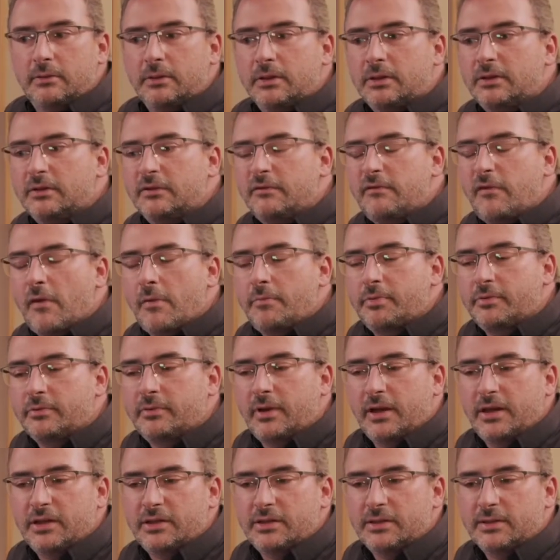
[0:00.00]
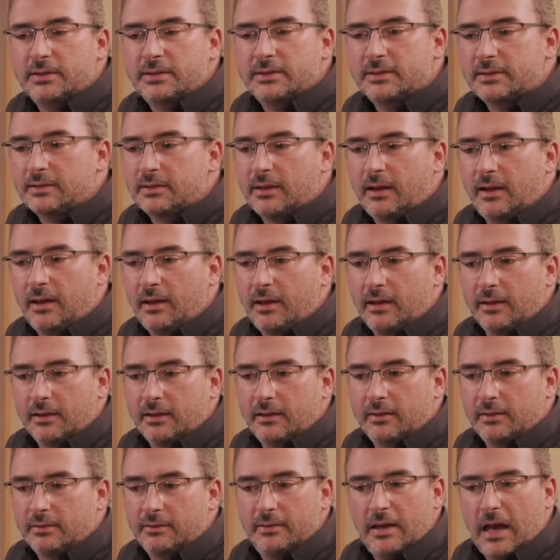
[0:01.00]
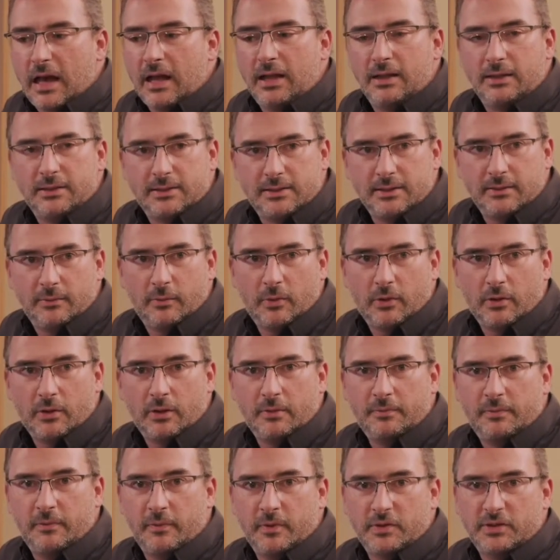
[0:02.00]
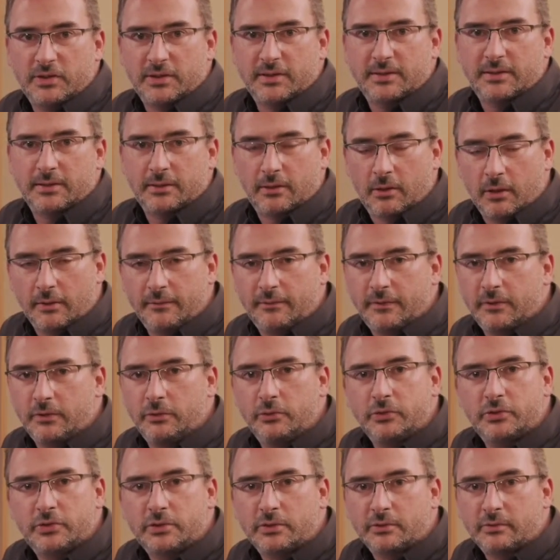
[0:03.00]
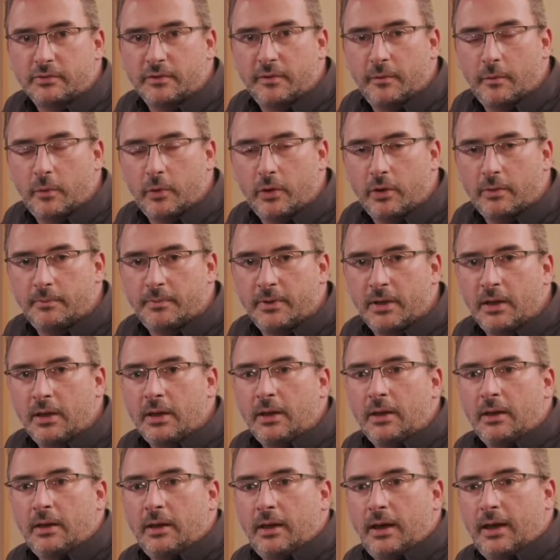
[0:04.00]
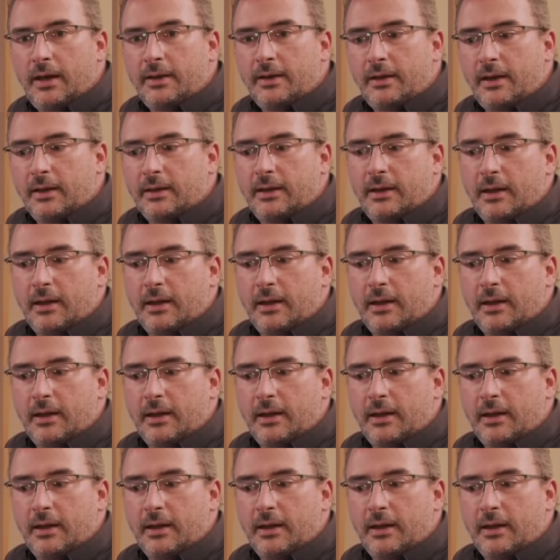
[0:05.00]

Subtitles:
reverberations like Altiverb, which is a convolution reverb, and I